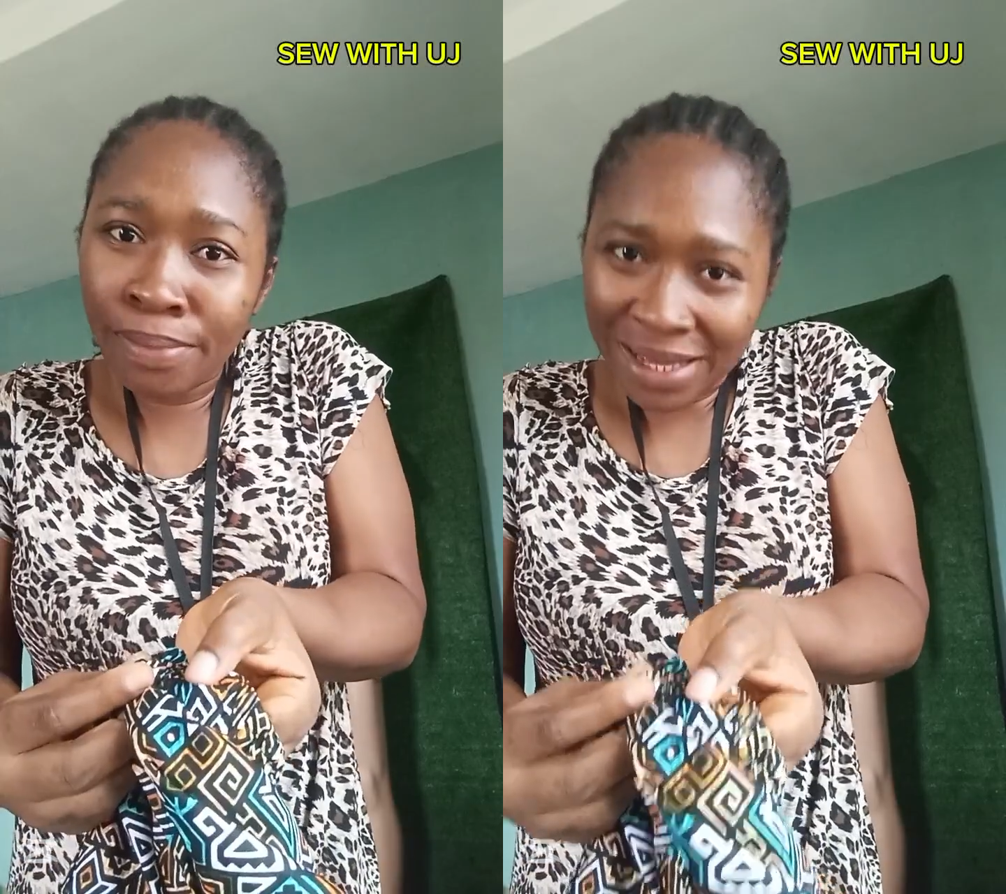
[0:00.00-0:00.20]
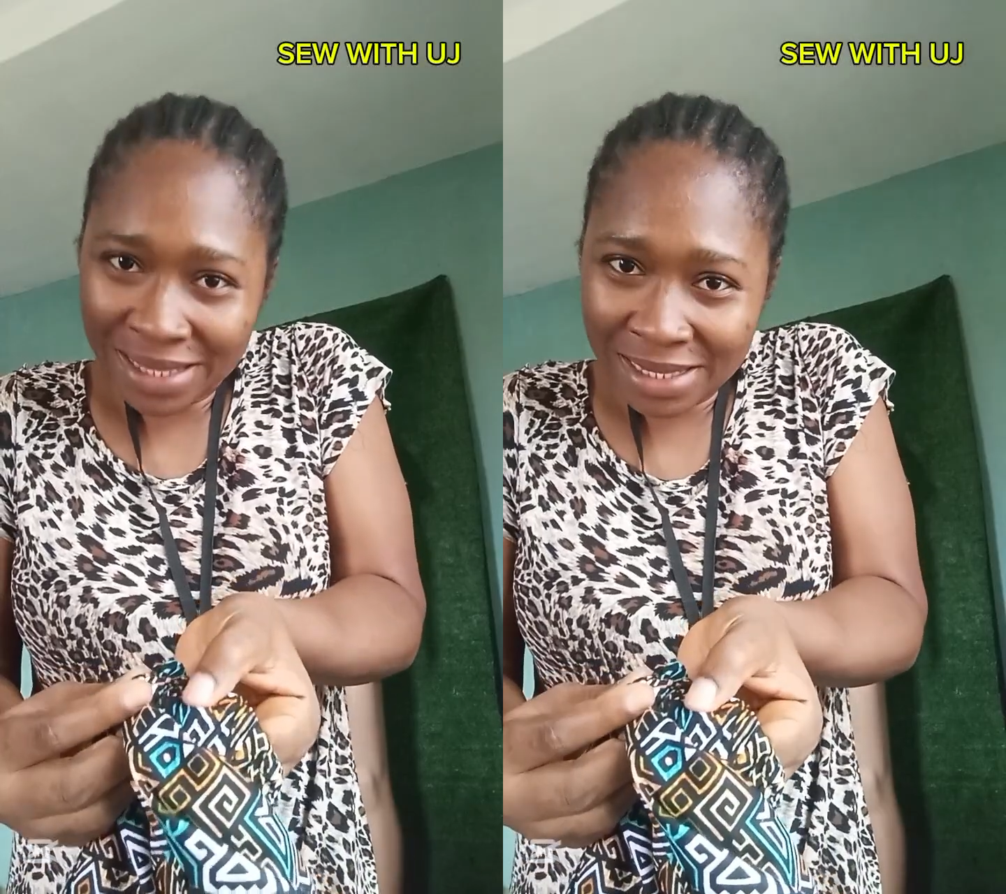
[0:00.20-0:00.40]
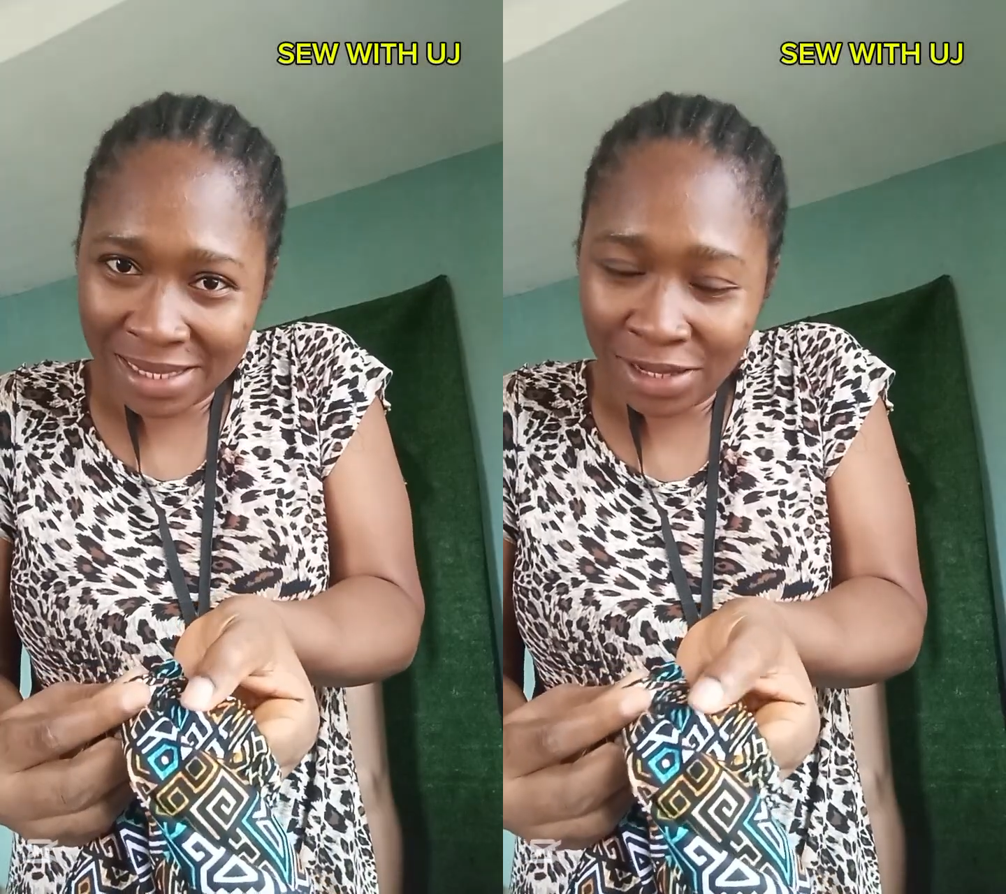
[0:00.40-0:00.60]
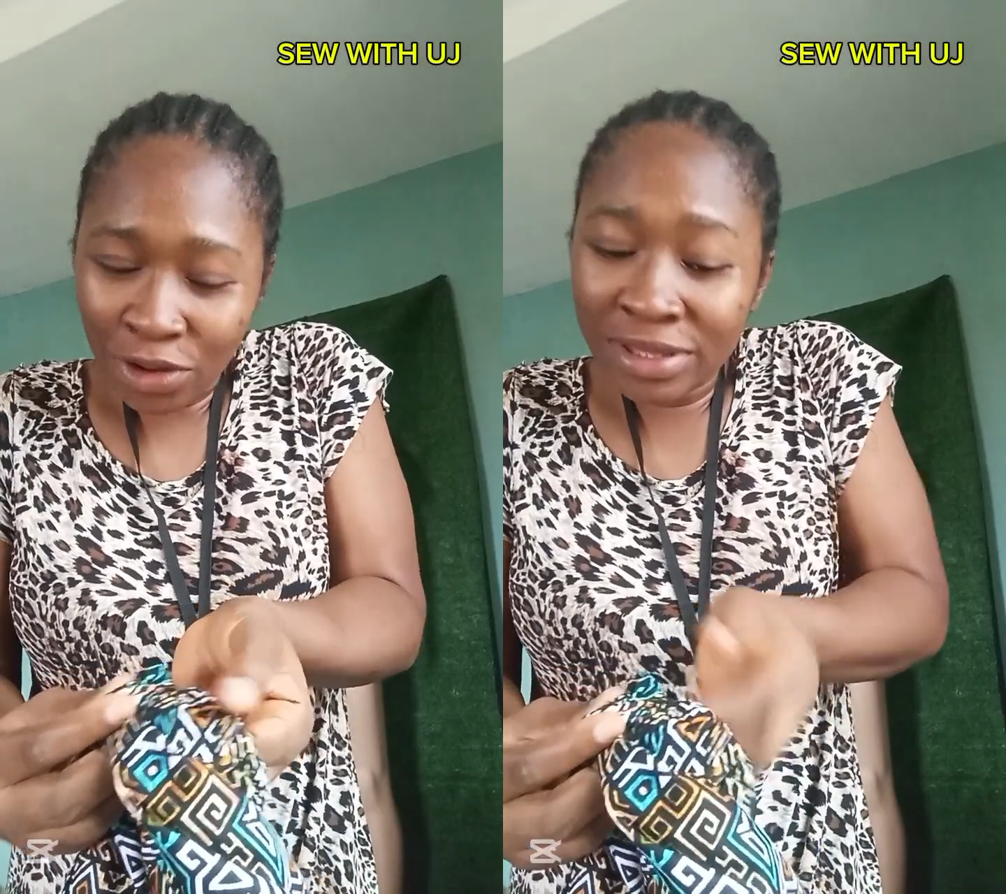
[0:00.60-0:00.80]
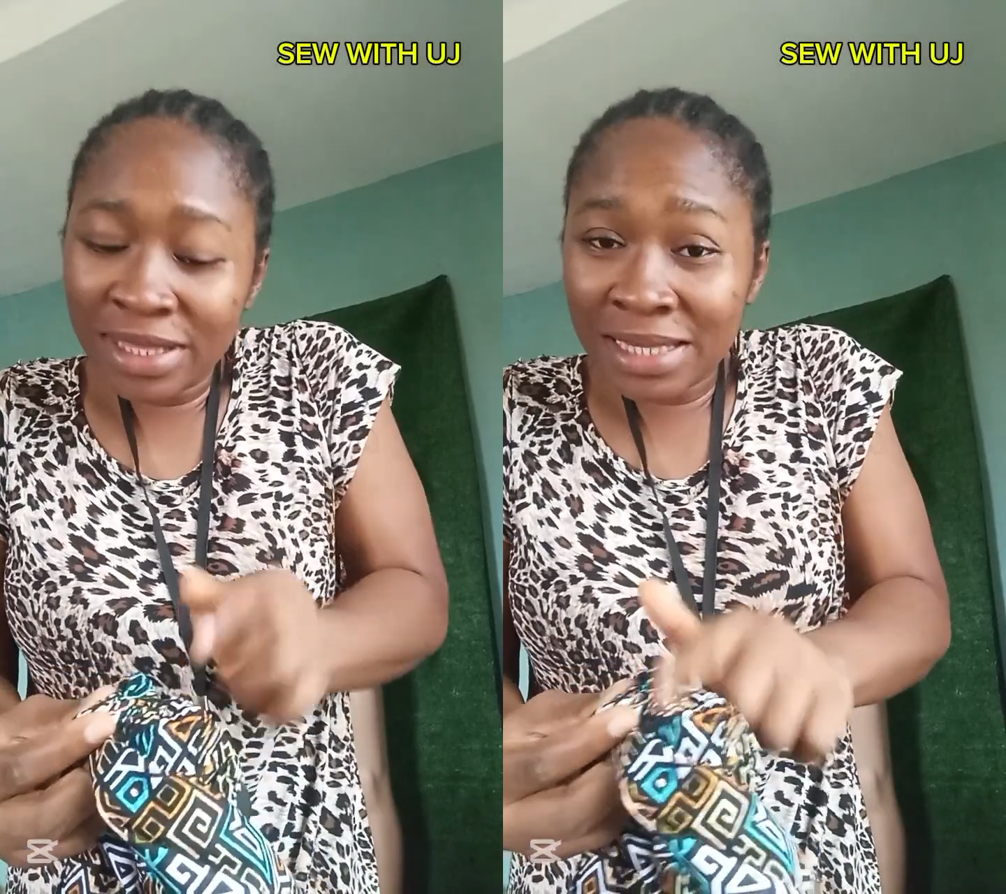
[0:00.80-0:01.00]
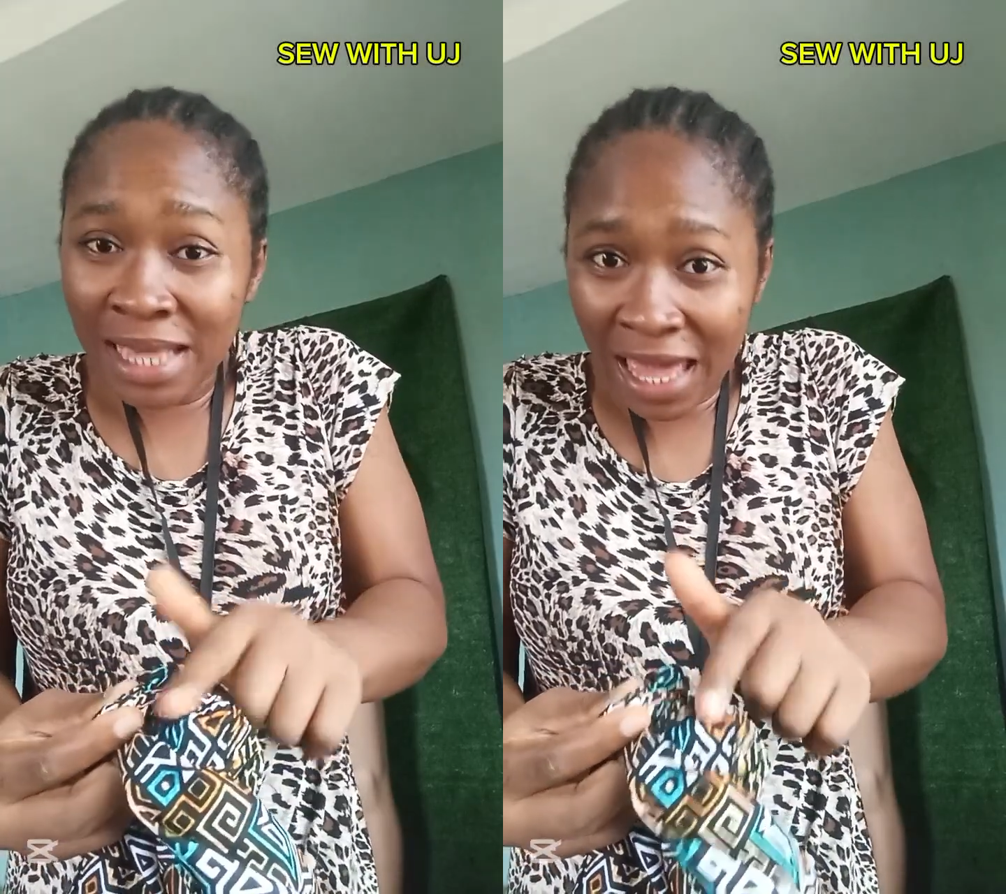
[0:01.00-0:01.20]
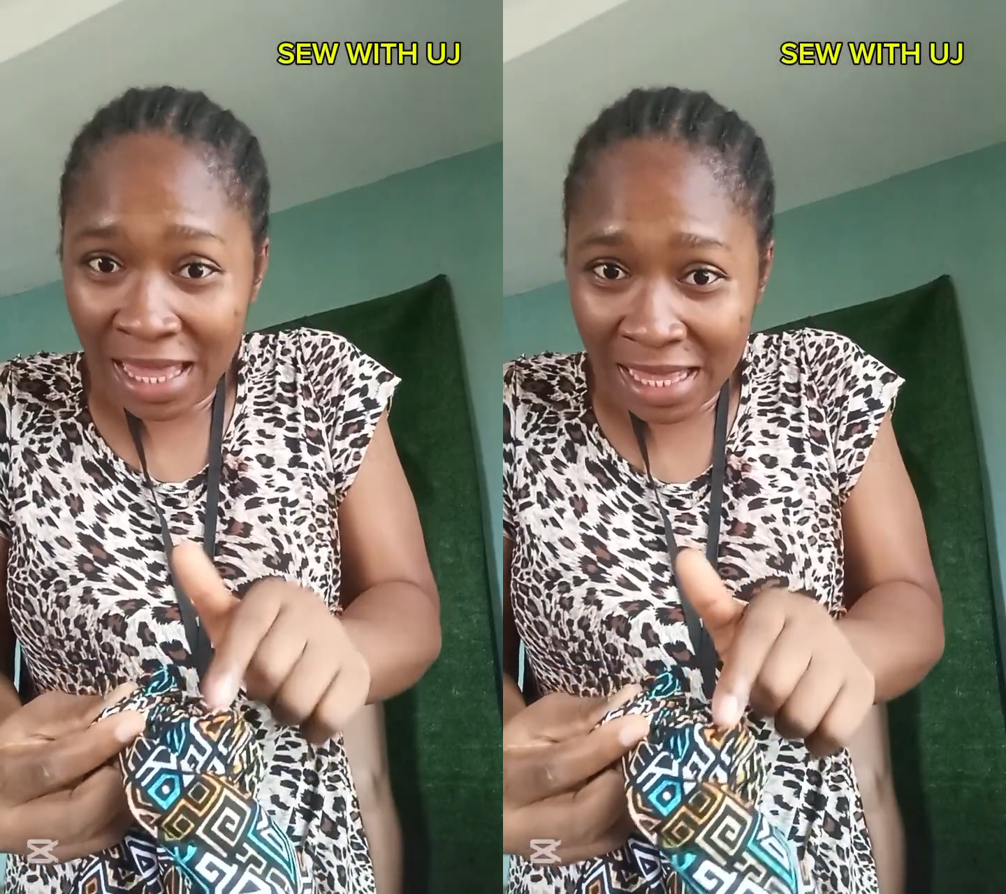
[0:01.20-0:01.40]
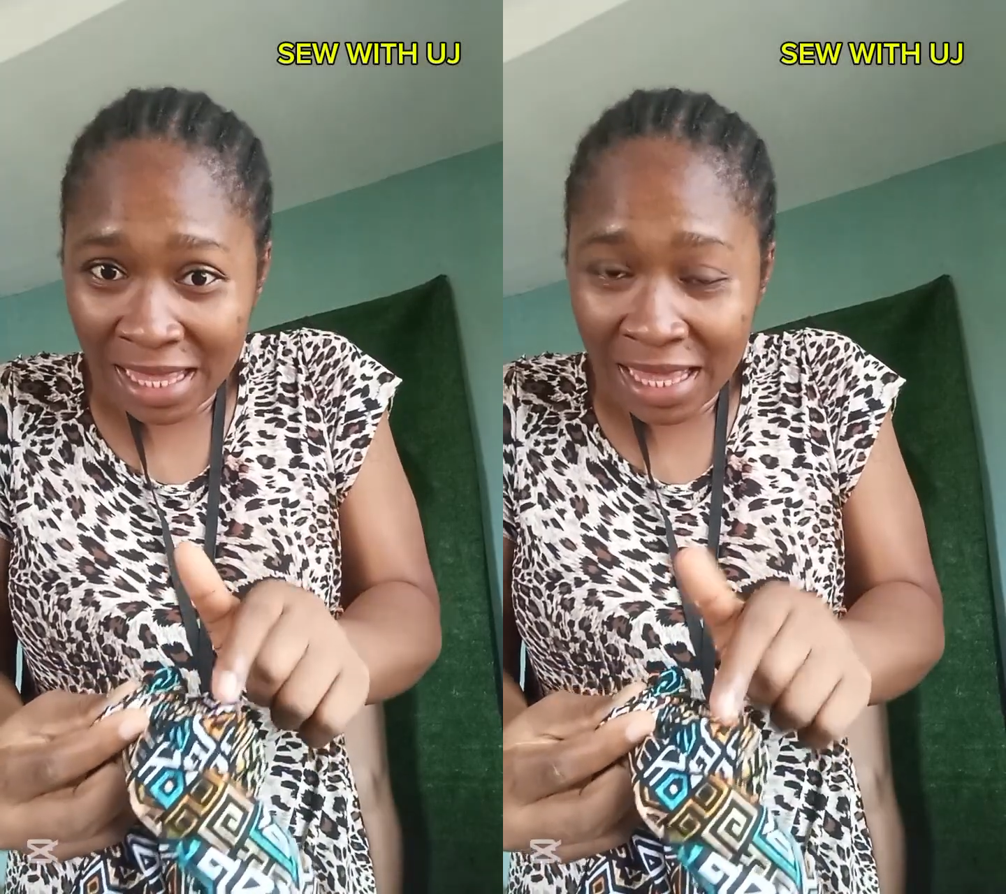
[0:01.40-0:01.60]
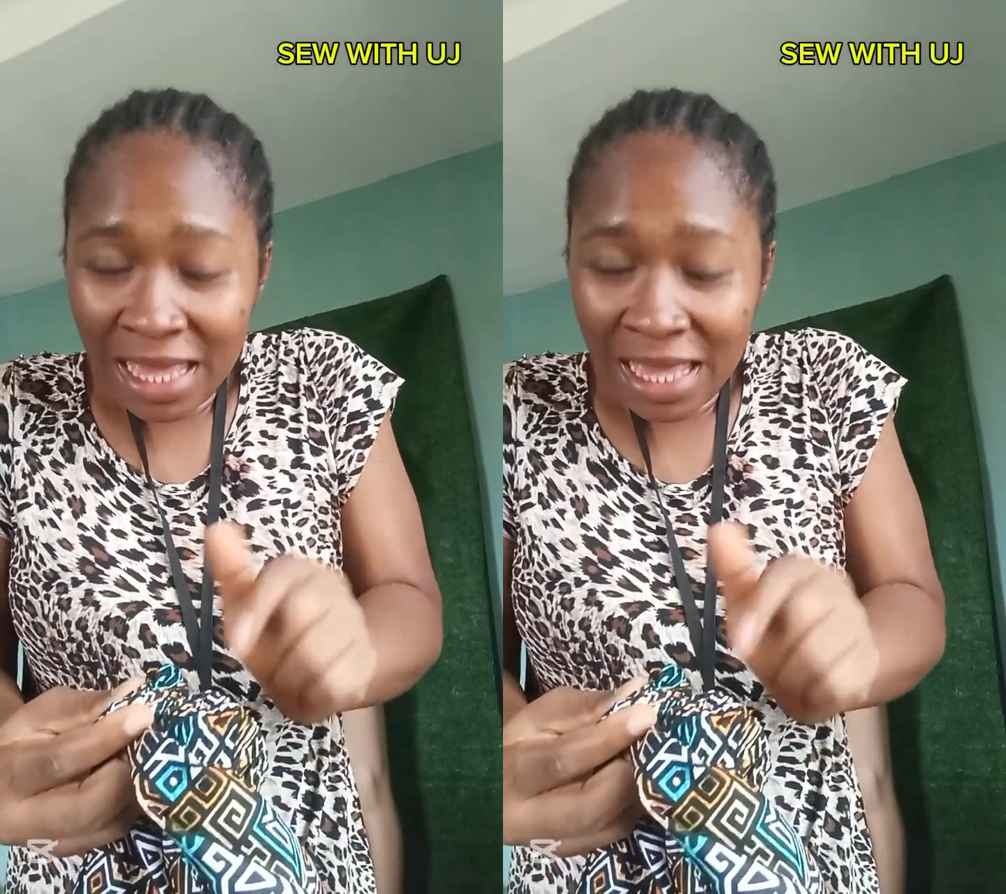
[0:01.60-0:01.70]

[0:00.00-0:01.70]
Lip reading: part, on this head.